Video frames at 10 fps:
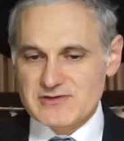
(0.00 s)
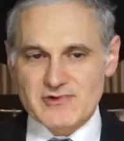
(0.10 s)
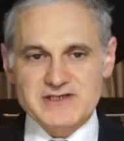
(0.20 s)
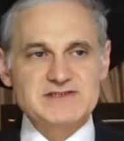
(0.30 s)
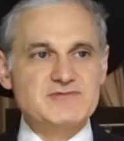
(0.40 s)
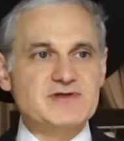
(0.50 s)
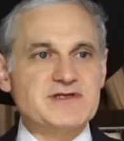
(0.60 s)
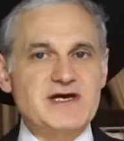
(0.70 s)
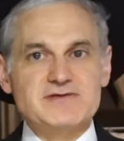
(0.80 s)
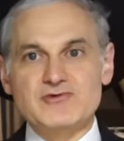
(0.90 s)
Rashi brings
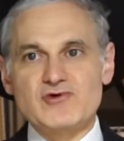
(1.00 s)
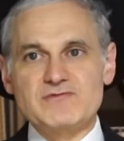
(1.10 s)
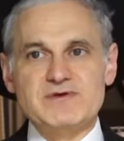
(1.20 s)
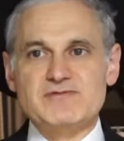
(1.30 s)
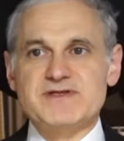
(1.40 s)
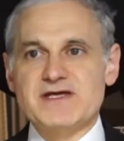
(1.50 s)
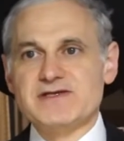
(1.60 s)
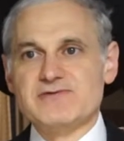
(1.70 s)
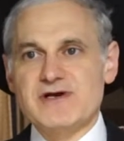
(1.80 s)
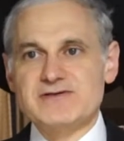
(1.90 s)
down that all the people
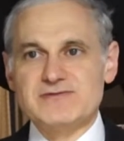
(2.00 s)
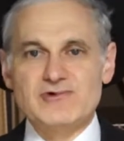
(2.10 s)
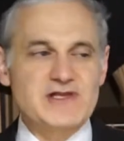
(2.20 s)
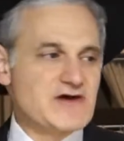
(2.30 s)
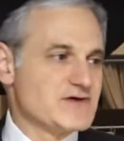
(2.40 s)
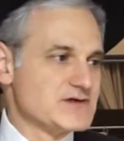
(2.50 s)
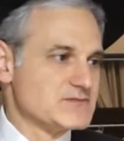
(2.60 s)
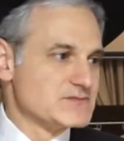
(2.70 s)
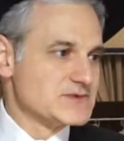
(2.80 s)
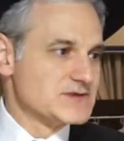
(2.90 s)
standing around him were laughing at him.